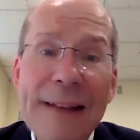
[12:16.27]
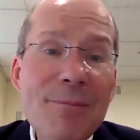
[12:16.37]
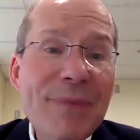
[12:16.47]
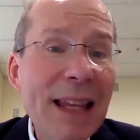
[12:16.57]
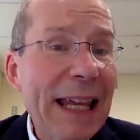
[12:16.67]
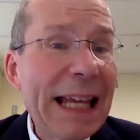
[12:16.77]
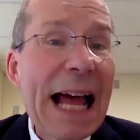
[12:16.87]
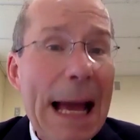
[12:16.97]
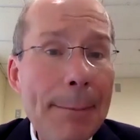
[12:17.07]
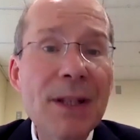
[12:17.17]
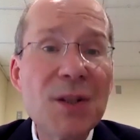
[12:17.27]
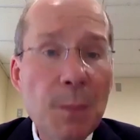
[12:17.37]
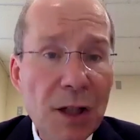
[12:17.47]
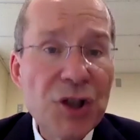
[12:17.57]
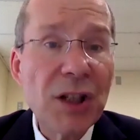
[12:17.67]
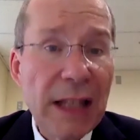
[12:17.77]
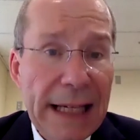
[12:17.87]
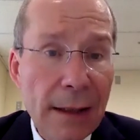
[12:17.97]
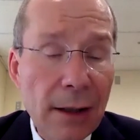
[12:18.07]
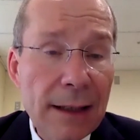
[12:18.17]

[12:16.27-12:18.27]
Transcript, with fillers: And it happens much later.